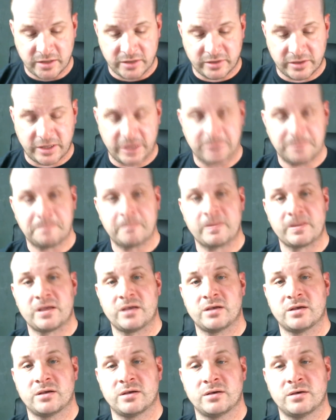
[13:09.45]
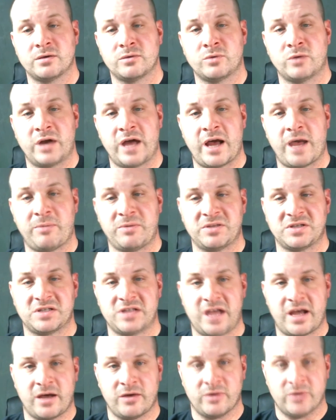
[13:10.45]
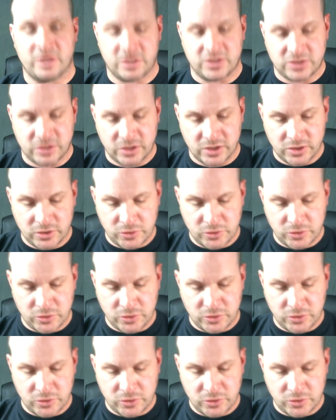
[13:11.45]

Okay, what happens now is